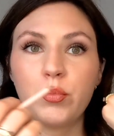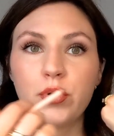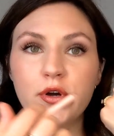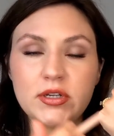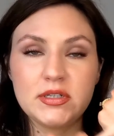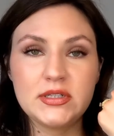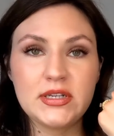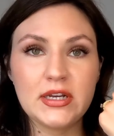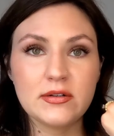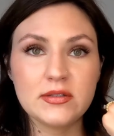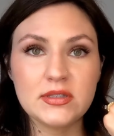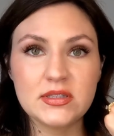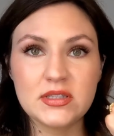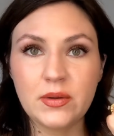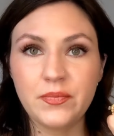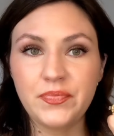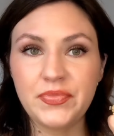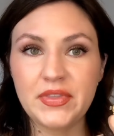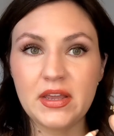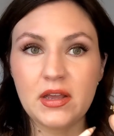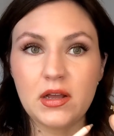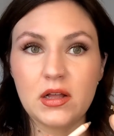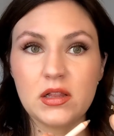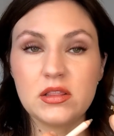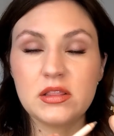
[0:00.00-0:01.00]
Put down
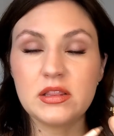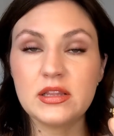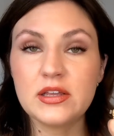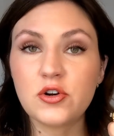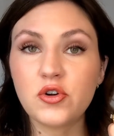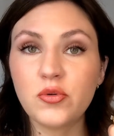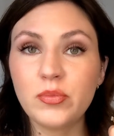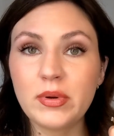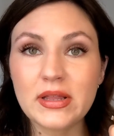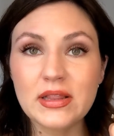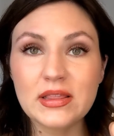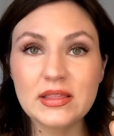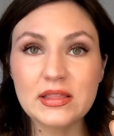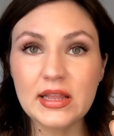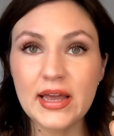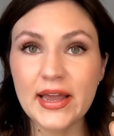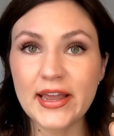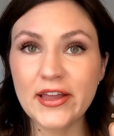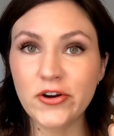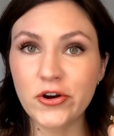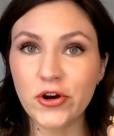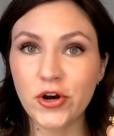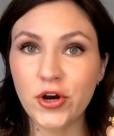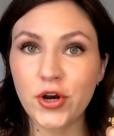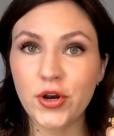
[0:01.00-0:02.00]
something a little bit
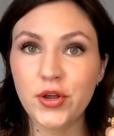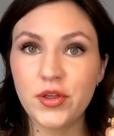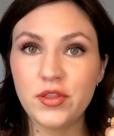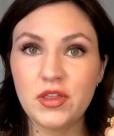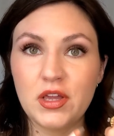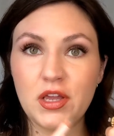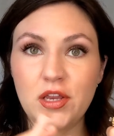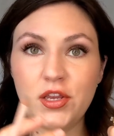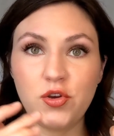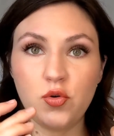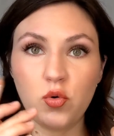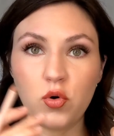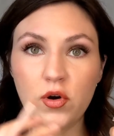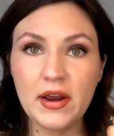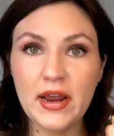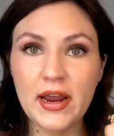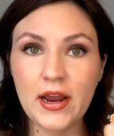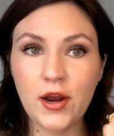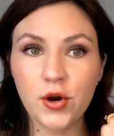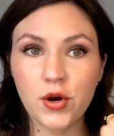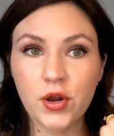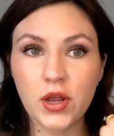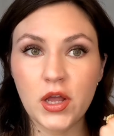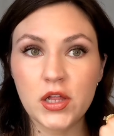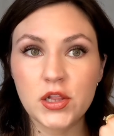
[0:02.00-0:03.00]
lighter than your
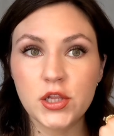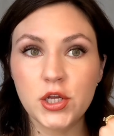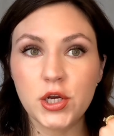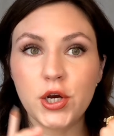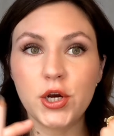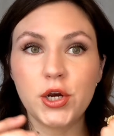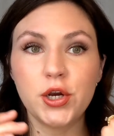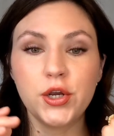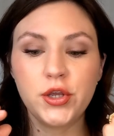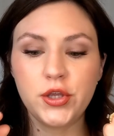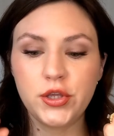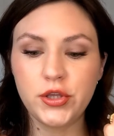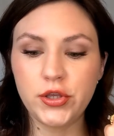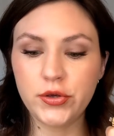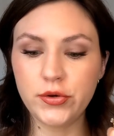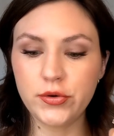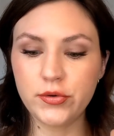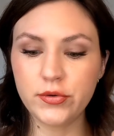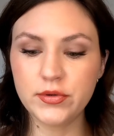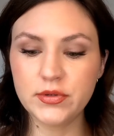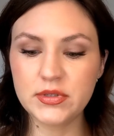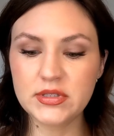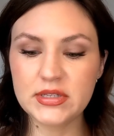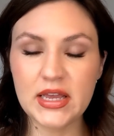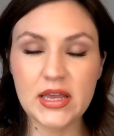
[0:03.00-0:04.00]
hair color.
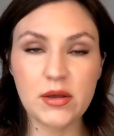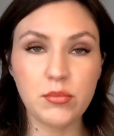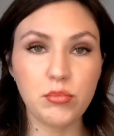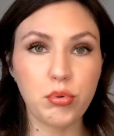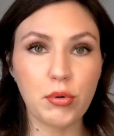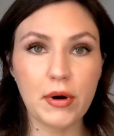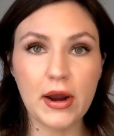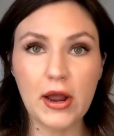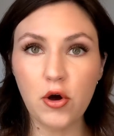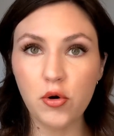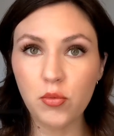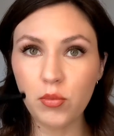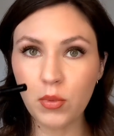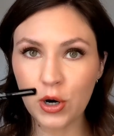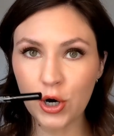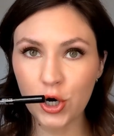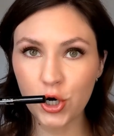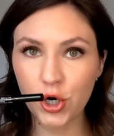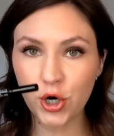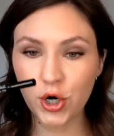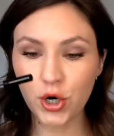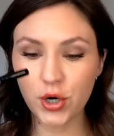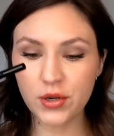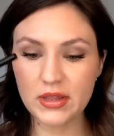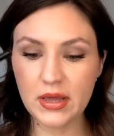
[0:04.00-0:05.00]
Use a brow
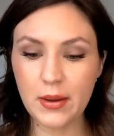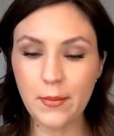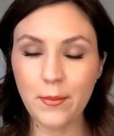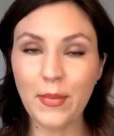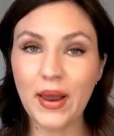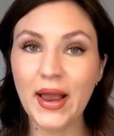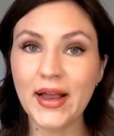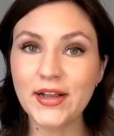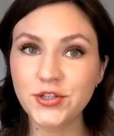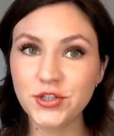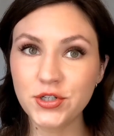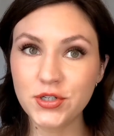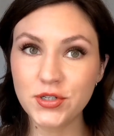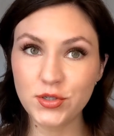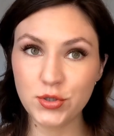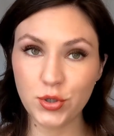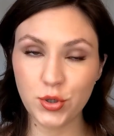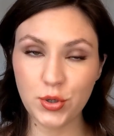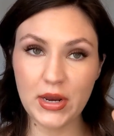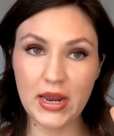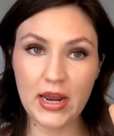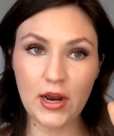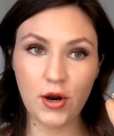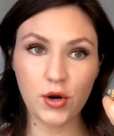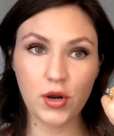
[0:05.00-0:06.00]
marker that matches
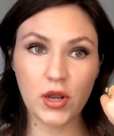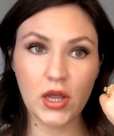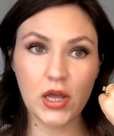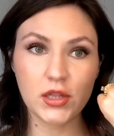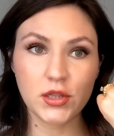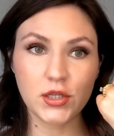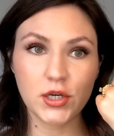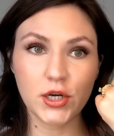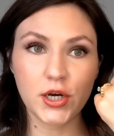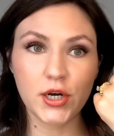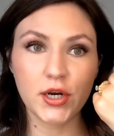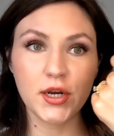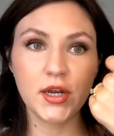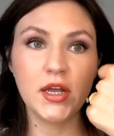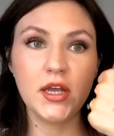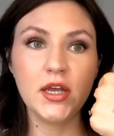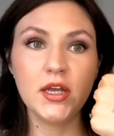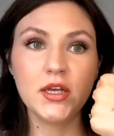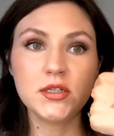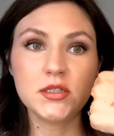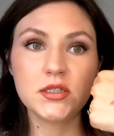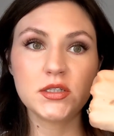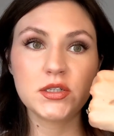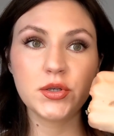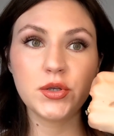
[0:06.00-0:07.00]
your hair color
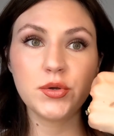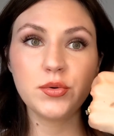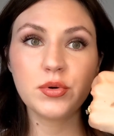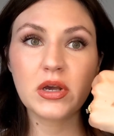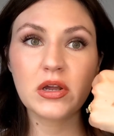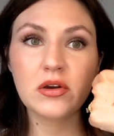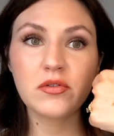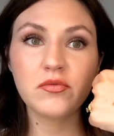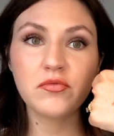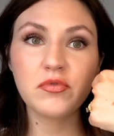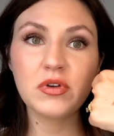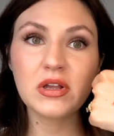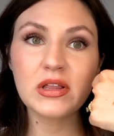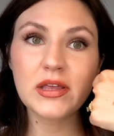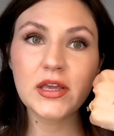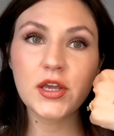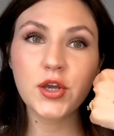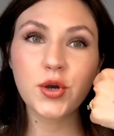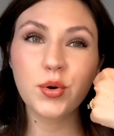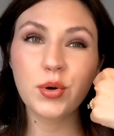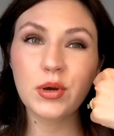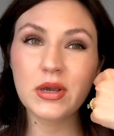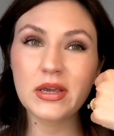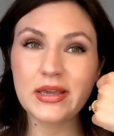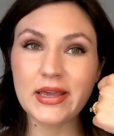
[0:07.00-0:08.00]
so you can really
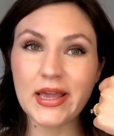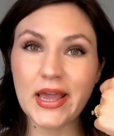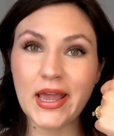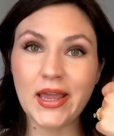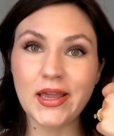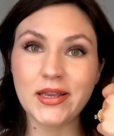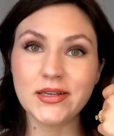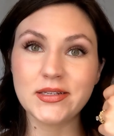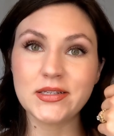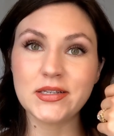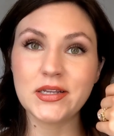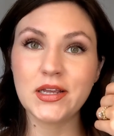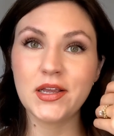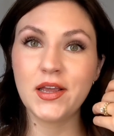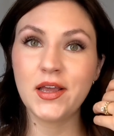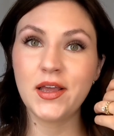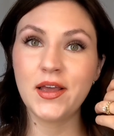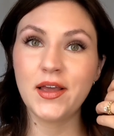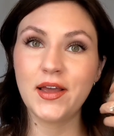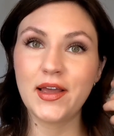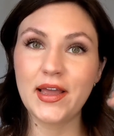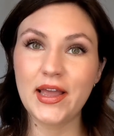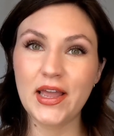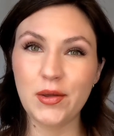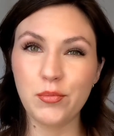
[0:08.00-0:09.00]
create
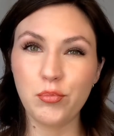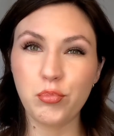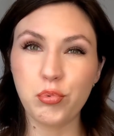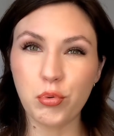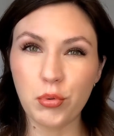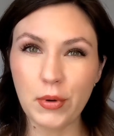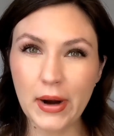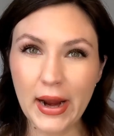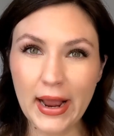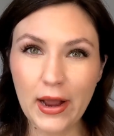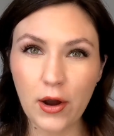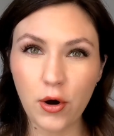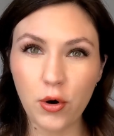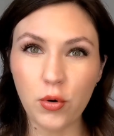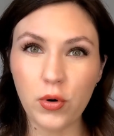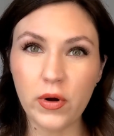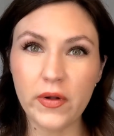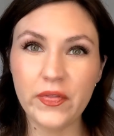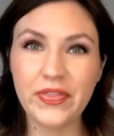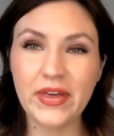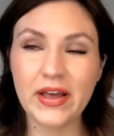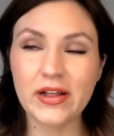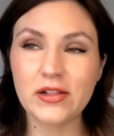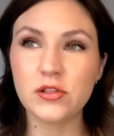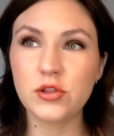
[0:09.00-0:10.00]
a brow
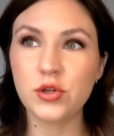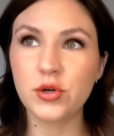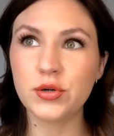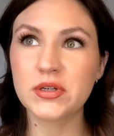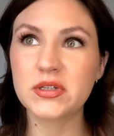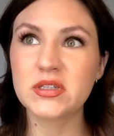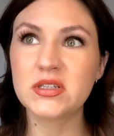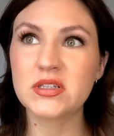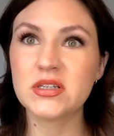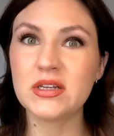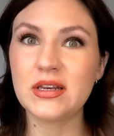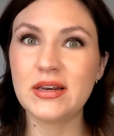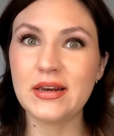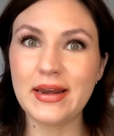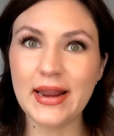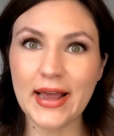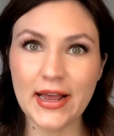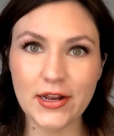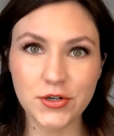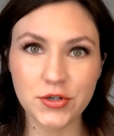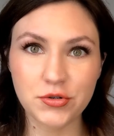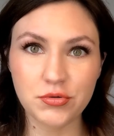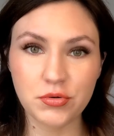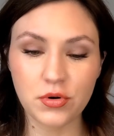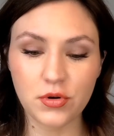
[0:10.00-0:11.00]
that looks
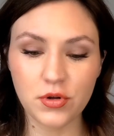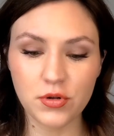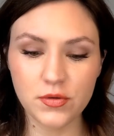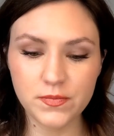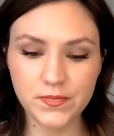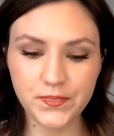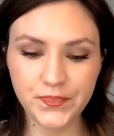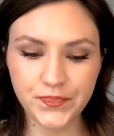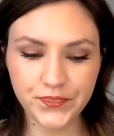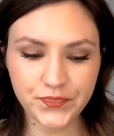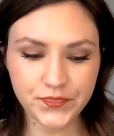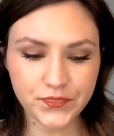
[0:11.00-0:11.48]
natural.